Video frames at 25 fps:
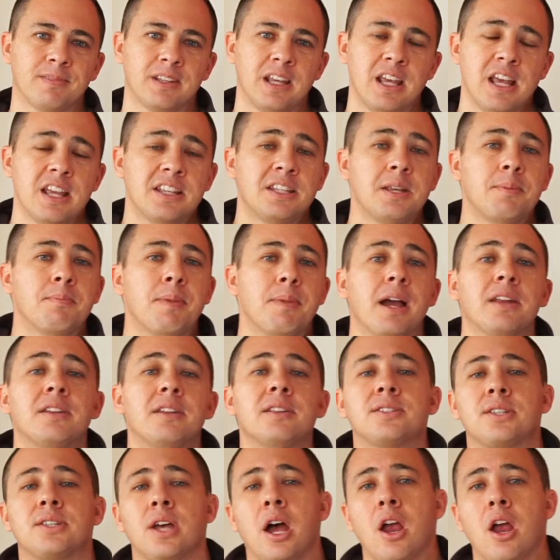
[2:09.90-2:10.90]
See, my
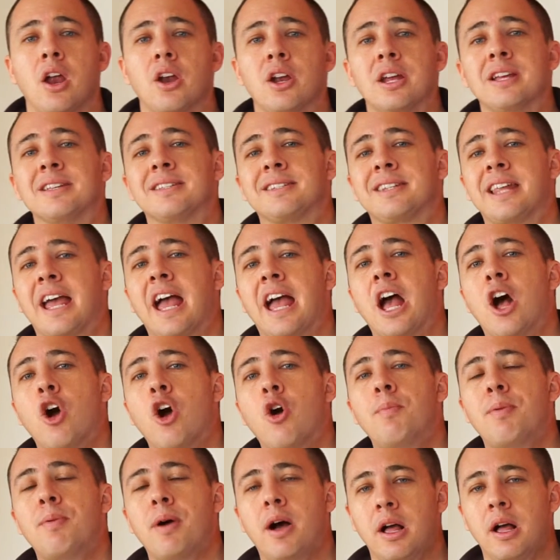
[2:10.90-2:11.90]
desire is to
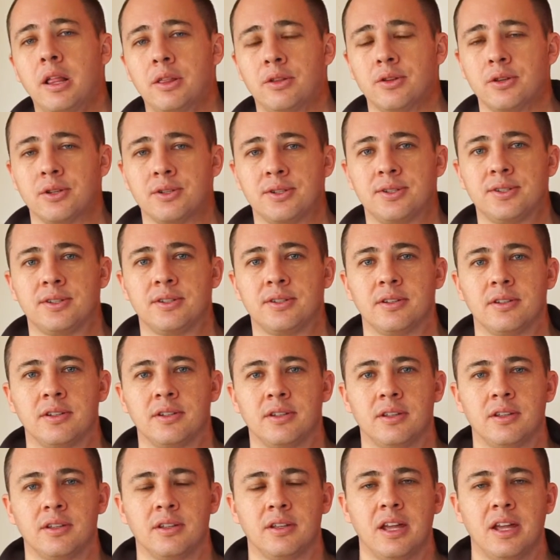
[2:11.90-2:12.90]
help others
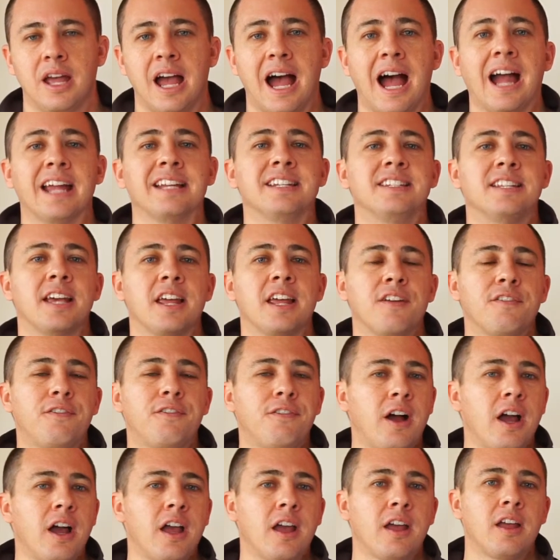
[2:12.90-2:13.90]

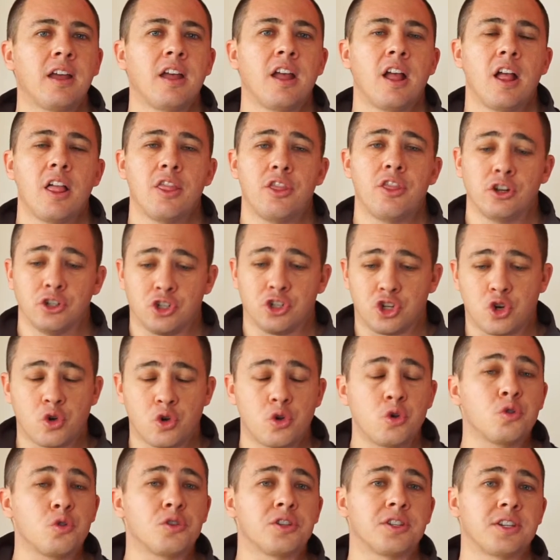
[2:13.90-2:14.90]
identify their
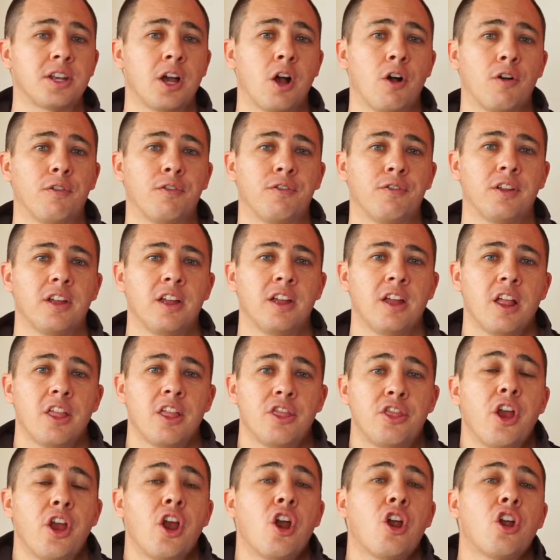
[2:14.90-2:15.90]
true self,
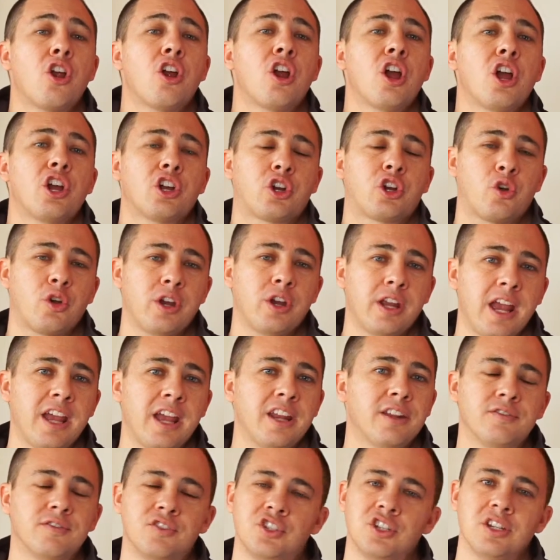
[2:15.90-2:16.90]
their
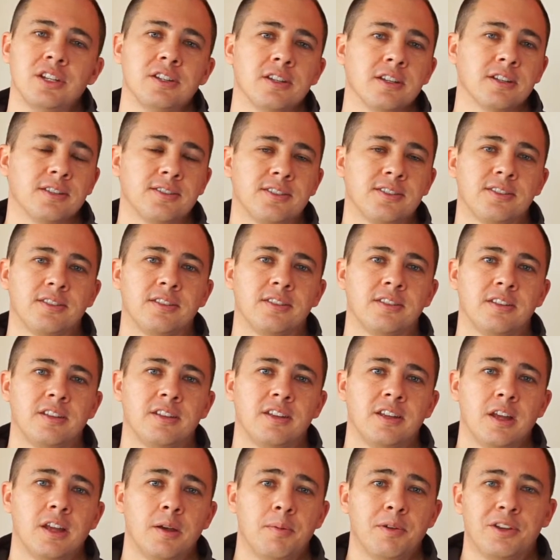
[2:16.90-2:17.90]
creative genius.
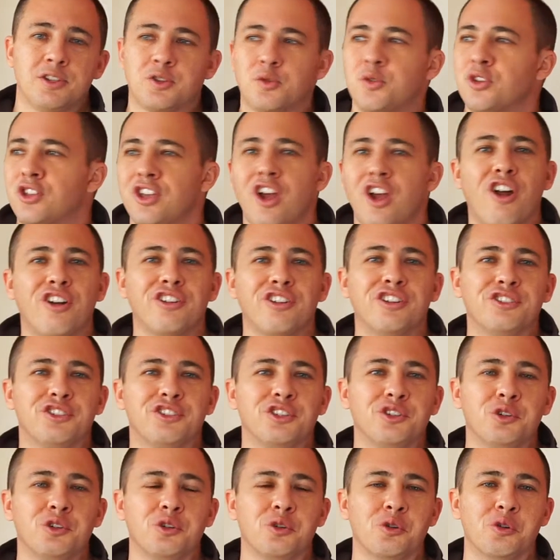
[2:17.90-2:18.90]
But it's really hard to
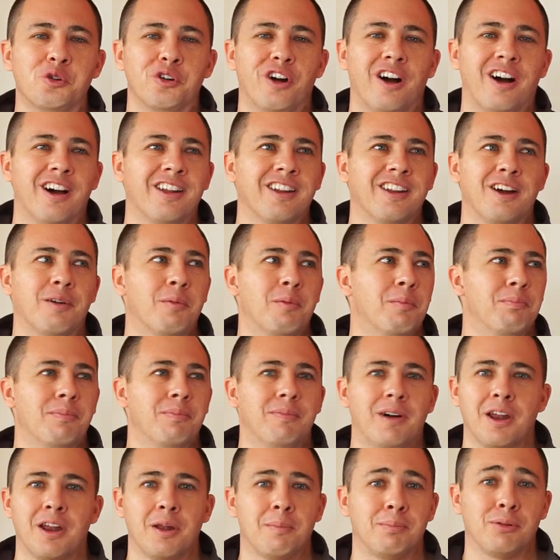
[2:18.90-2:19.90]
do on
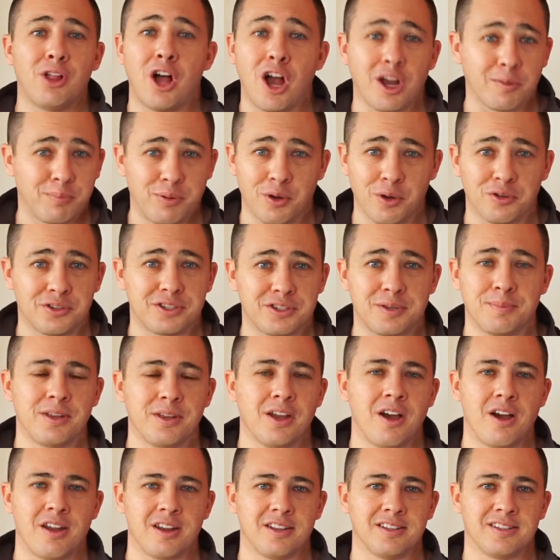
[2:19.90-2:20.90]
a blog post, to be
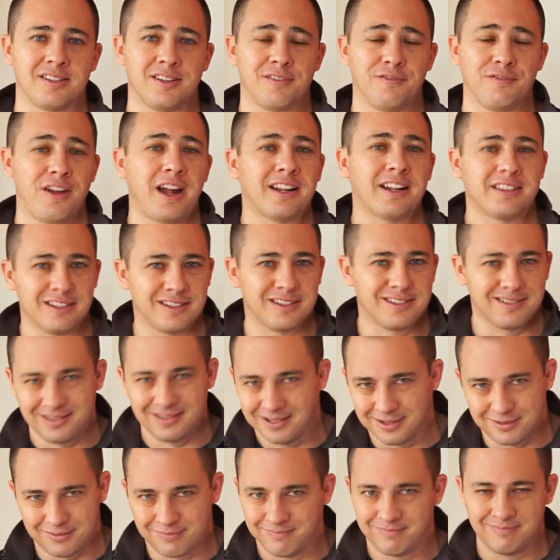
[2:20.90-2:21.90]
honest. In fact,
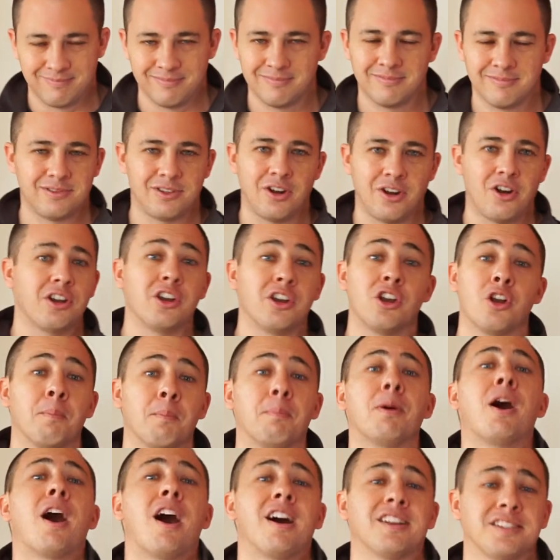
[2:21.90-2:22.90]
it's darn near
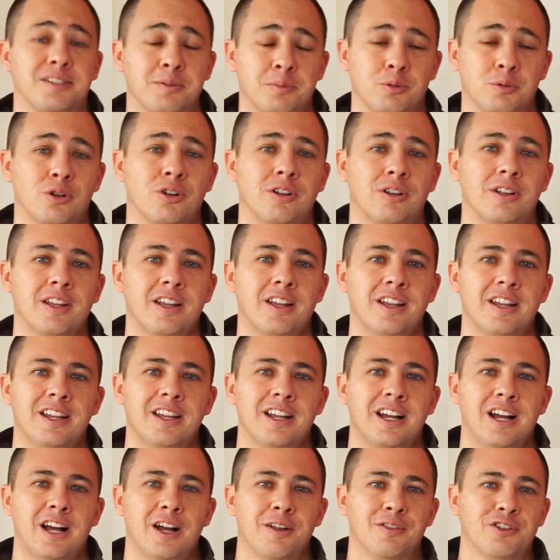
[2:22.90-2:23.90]
impossible.
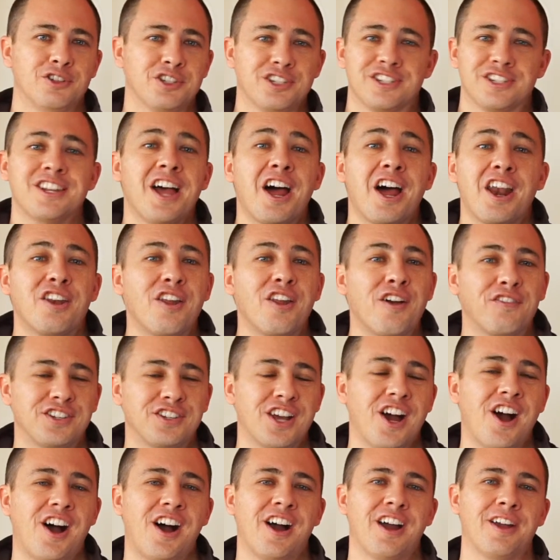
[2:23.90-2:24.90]
There's just not enough
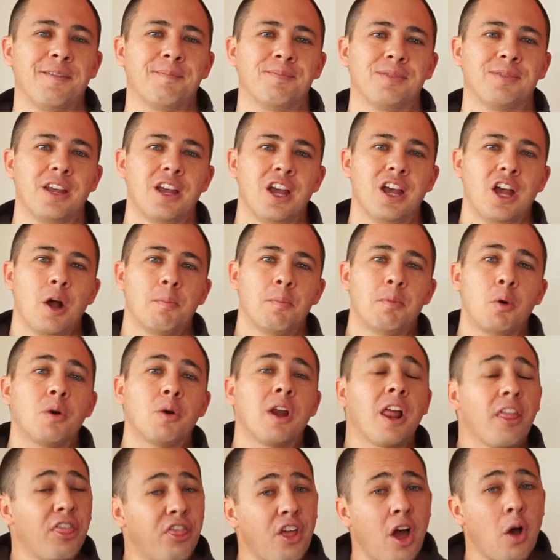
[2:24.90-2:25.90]
time. But what
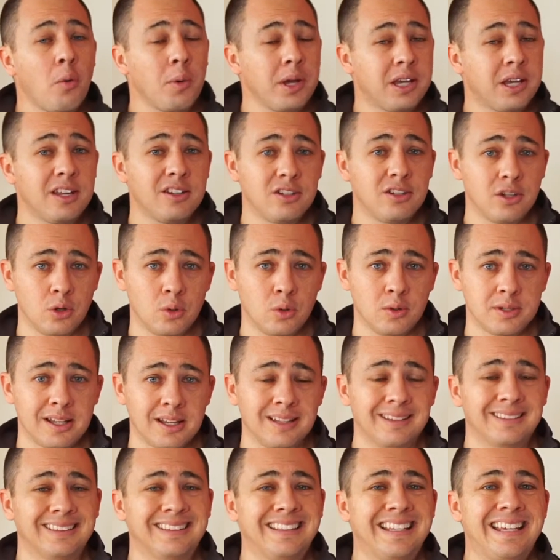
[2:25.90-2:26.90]
I thought we could do is at
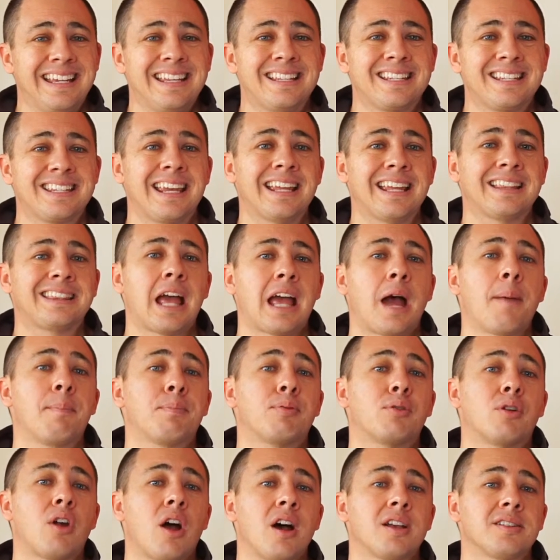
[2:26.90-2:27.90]
least get that
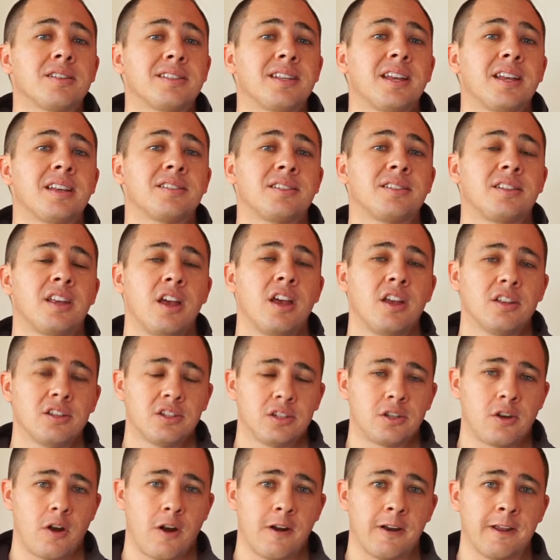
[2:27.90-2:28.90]
process
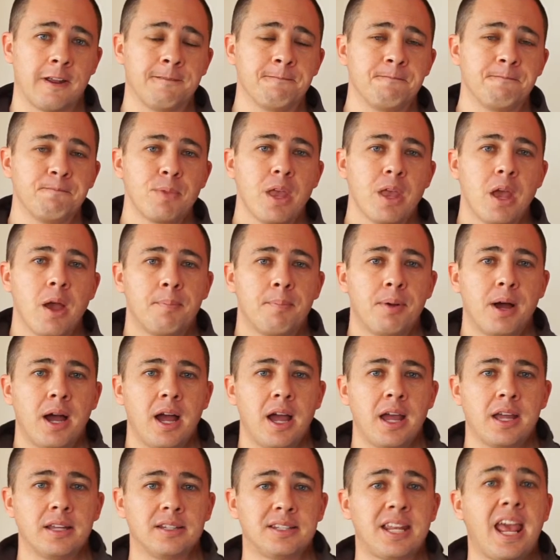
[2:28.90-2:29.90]
started
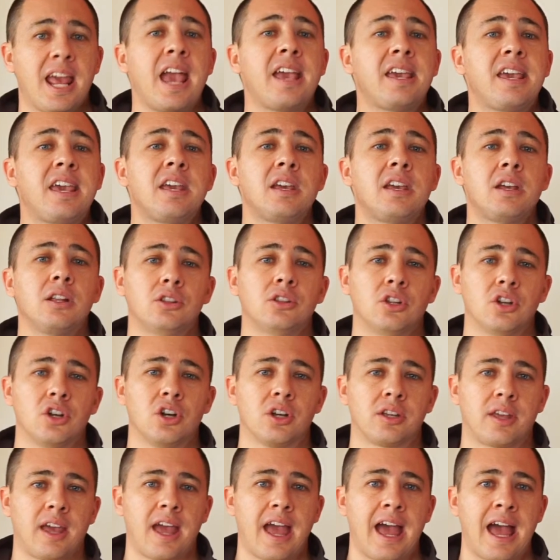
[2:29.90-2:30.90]
by taking a
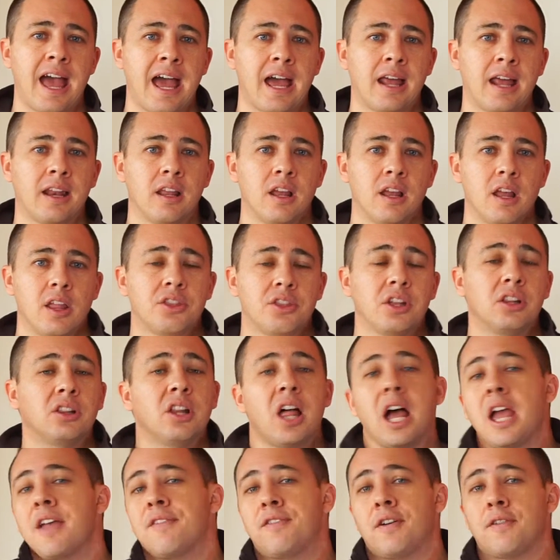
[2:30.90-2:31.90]
look at the
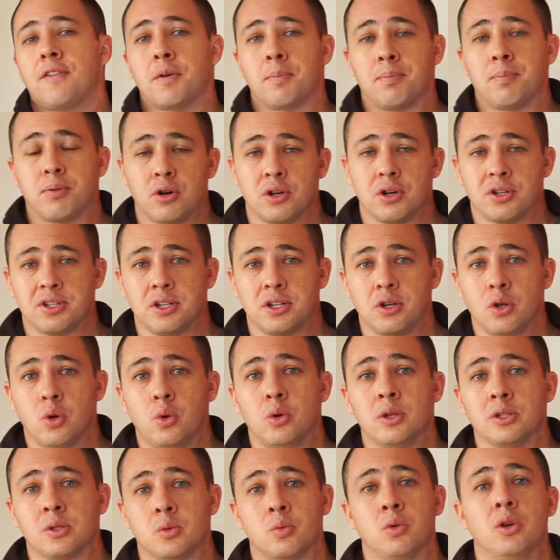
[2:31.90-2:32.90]
life of a person who
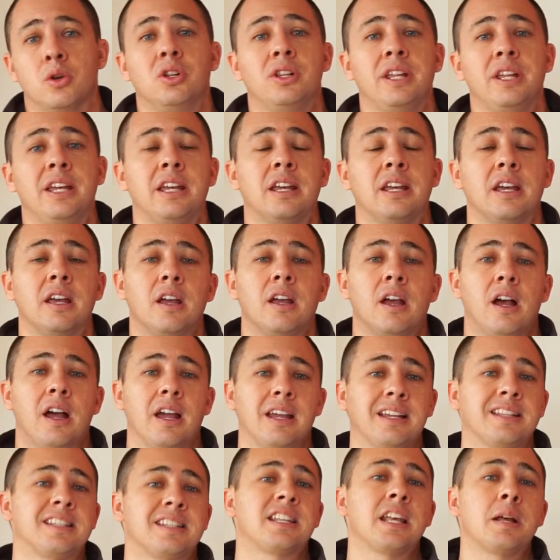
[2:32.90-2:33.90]
has really
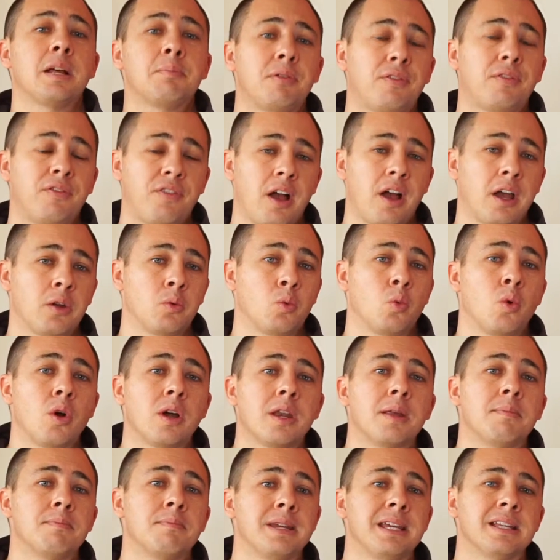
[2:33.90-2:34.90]
exemplified what
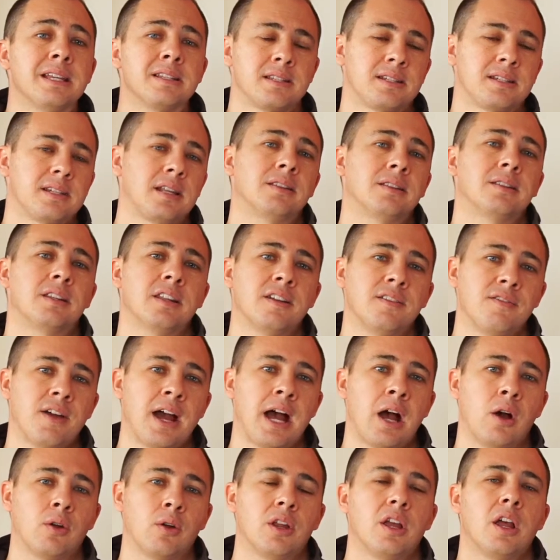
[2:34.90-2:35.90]
it means to live
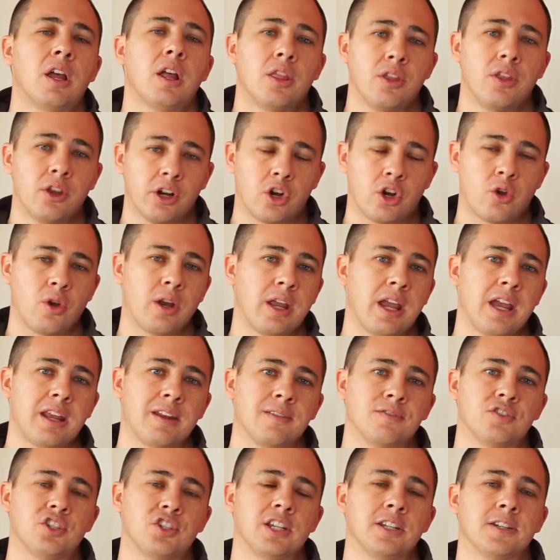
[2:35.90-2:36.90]
out their
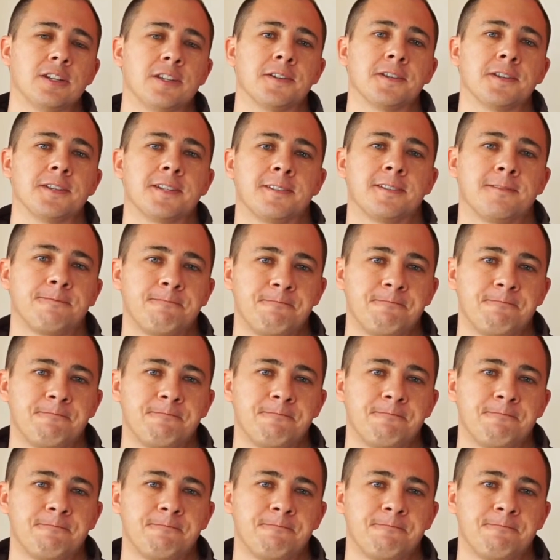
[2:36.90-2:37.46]
creative genius.